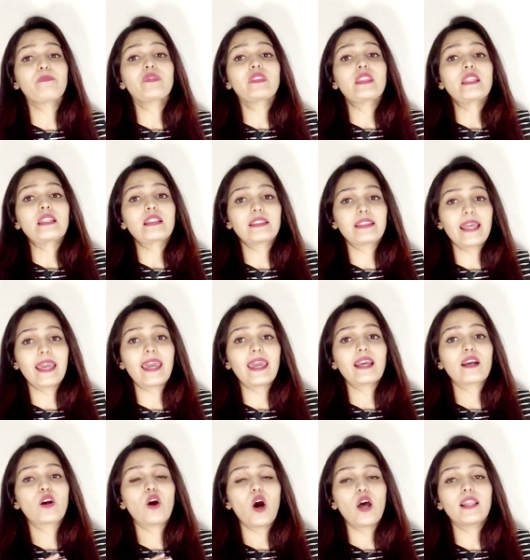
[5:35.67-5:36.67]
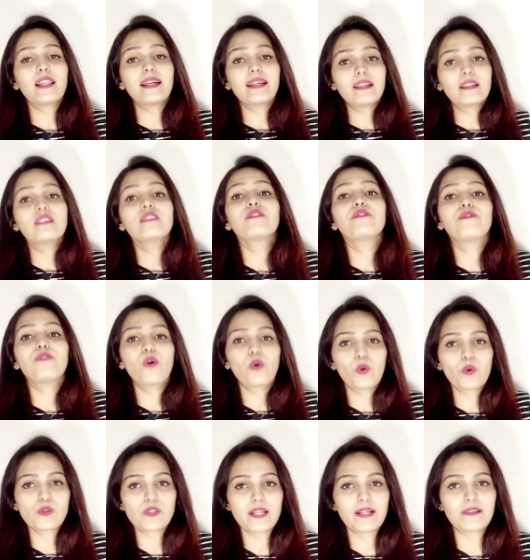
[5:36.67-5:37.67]
they call it
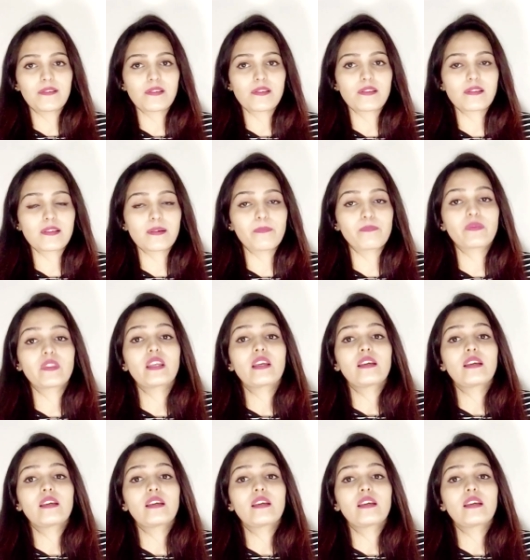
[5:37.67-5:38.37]
phonocentricism